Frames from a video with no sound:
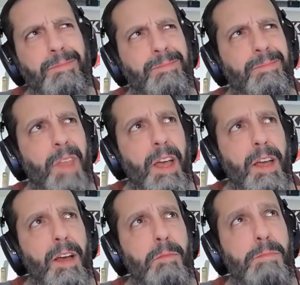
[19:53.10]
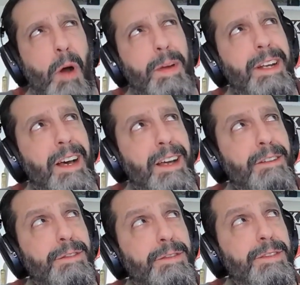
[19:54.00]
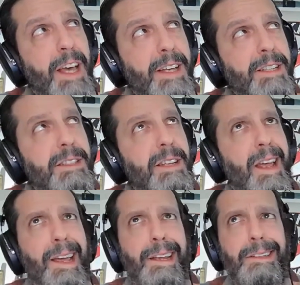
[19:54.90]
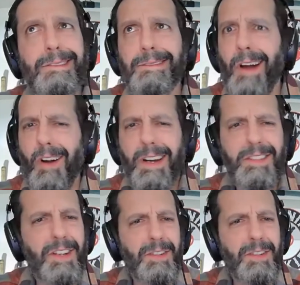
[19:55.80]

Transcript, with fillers: hmm, Bowie knife, yes, and Arkansas